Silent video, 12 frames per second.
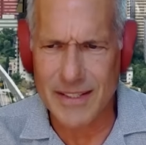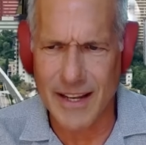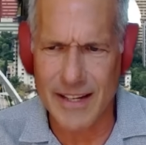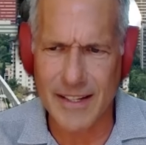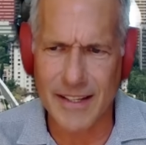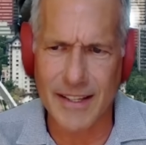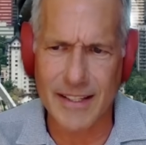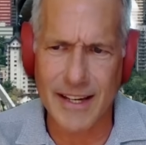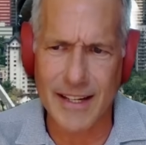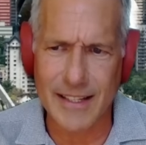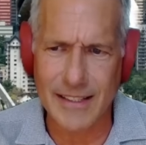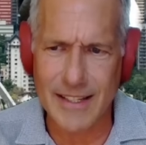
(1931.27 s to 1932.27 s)
had done the
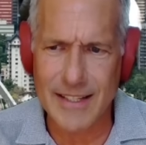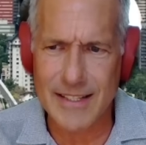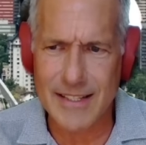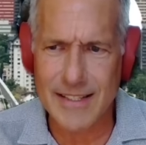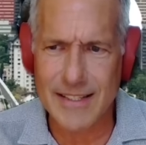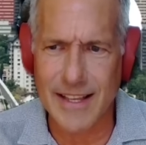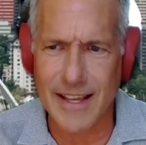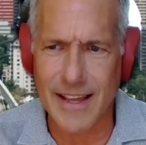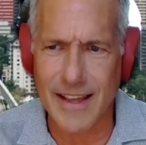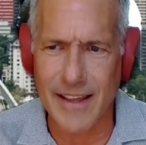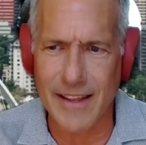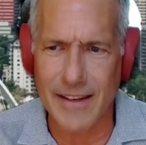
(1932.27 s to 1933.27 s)
calculations,
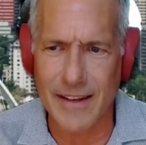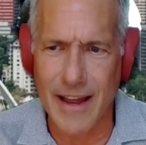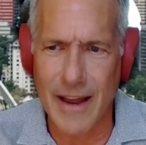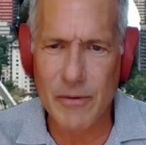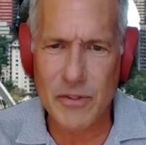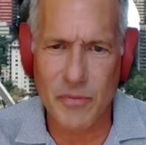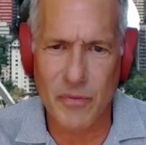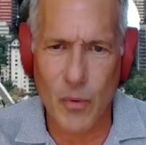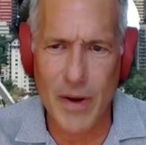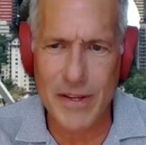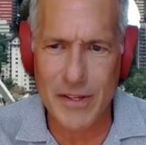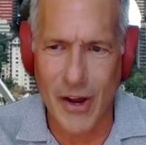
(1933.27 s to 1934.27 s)
and I was
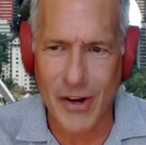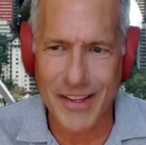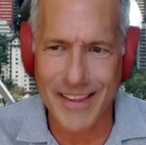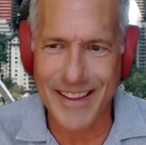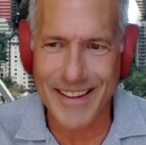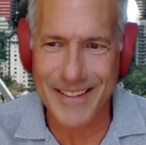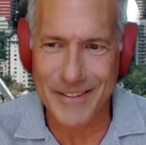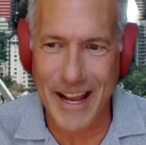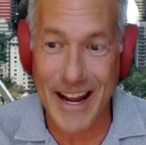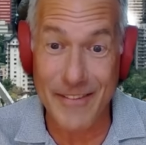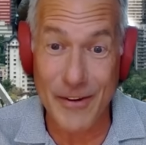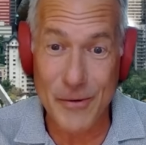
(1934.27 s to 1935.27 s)
quite young then,
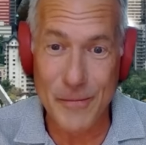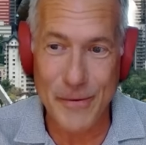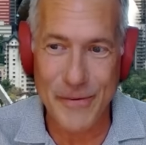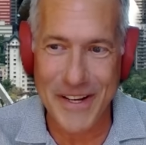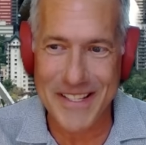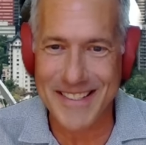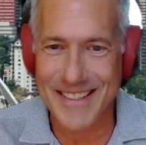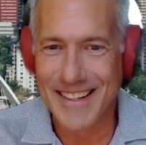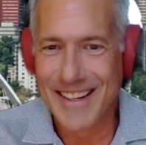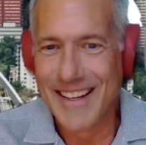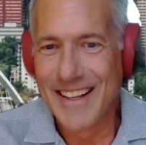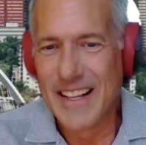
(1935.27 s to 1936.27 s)
kind of a new professor.
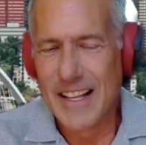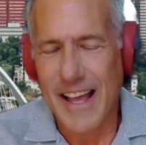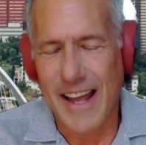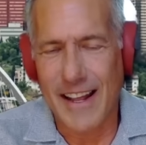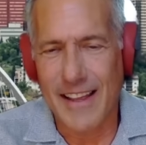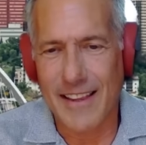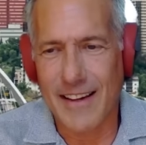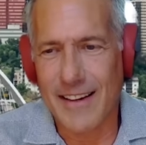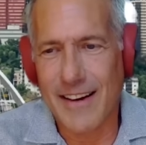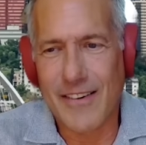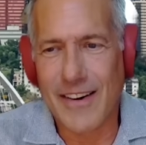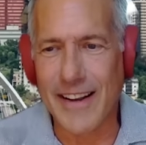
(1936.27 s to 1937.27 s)
And I thought,
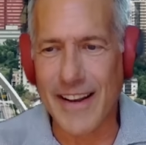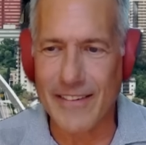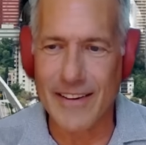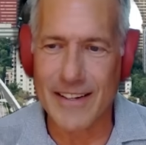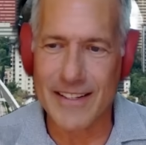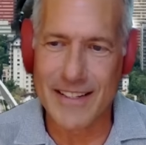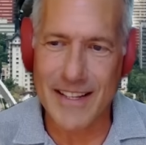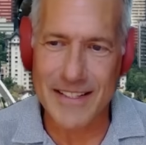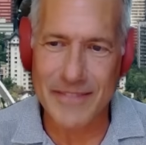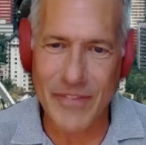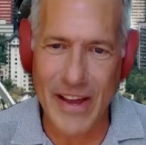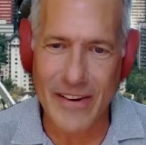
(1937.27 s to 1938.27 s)
oh, whatever, it
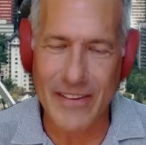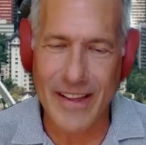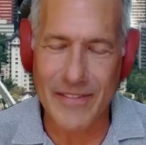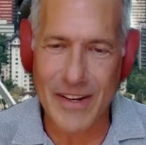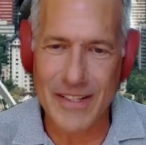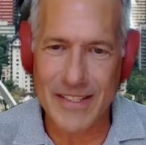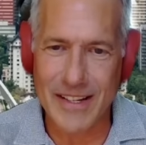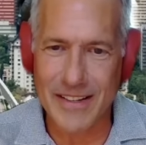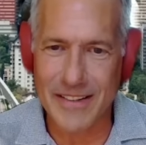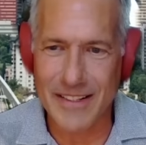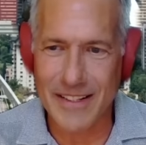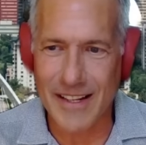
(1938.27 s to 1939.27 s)
doesn't matter that much.
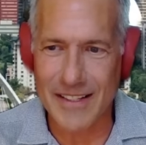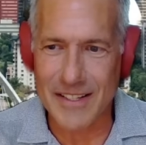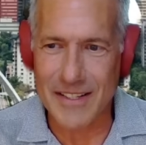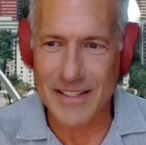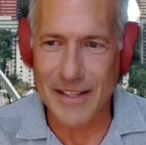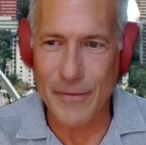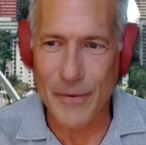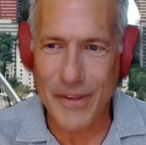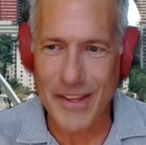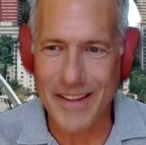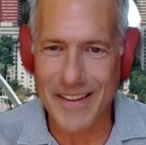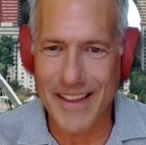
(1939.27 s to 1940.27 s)
I'll just live with
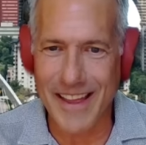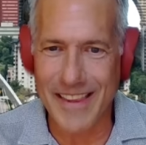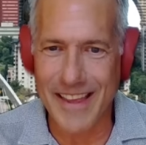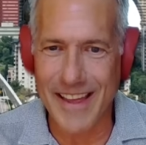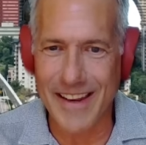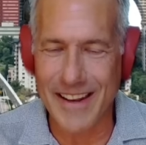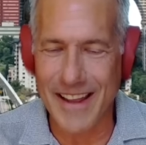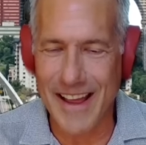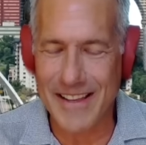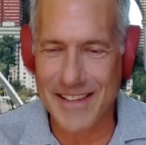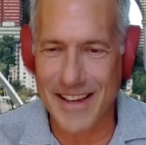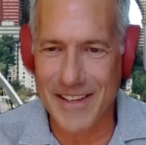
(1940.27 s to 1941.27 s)
it. And then
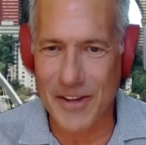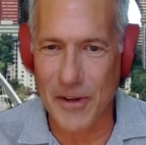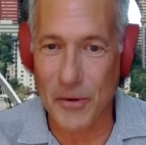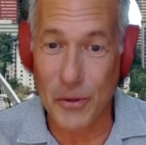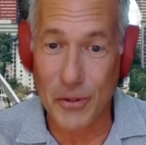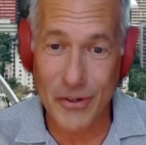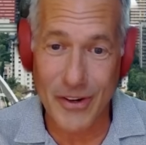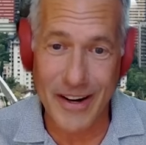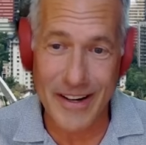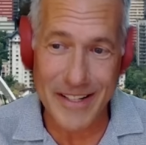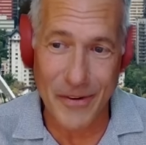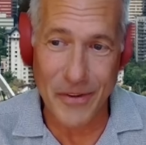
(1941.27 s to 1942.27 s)
as I got older
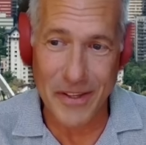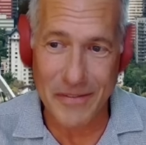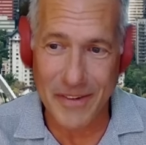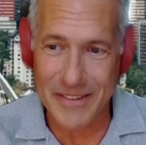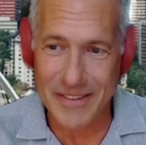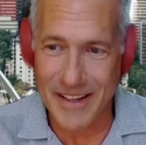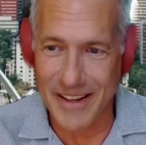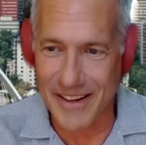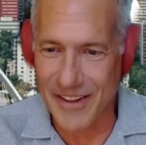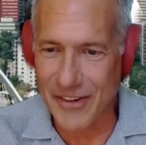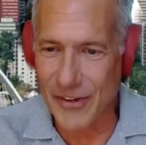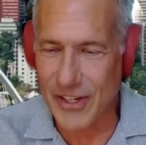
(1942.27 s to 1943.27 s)
and dealt with him on
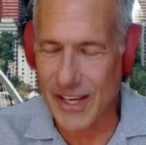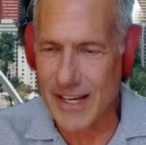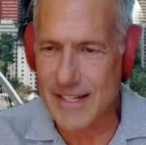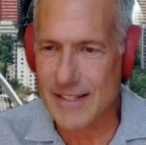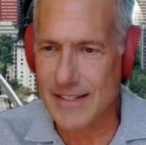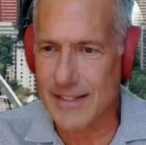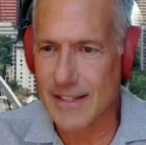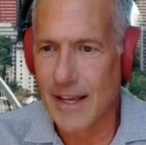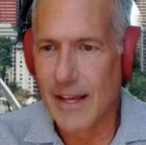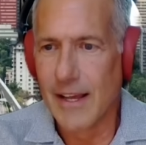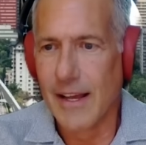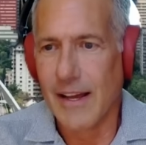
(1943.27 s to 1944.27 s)
other occasions,
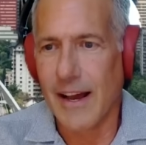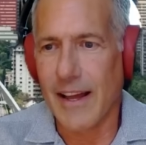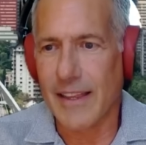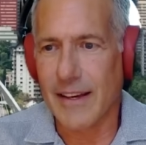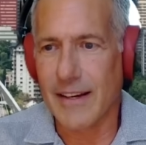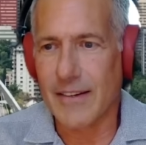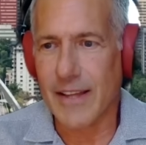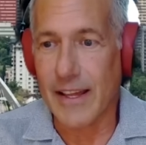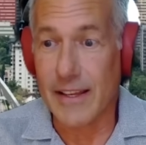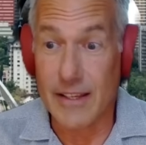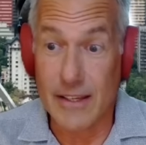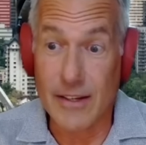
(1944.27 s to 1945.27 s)
I thought, okay,